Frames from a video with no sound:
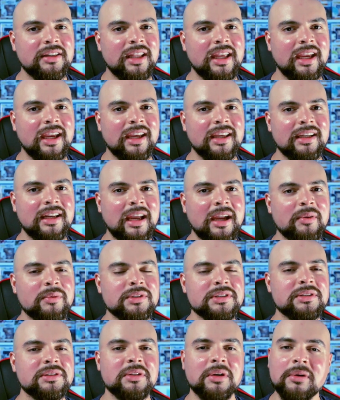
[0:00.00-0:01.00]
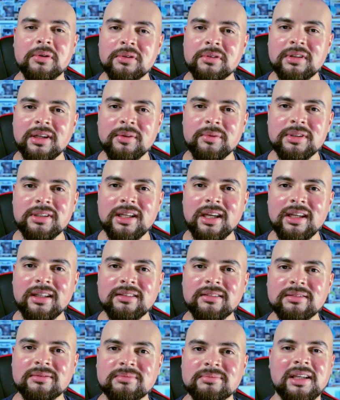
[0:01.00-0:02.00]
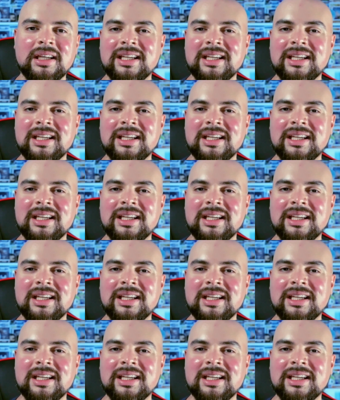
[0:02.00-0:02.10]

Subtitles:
that I was told I would get.